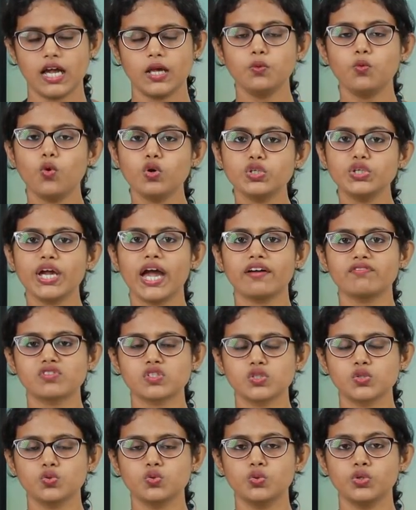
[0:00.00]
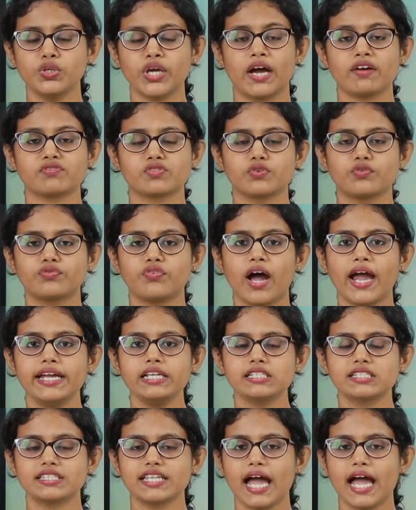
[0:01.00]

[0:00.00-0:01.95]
And what you have to do, you have to find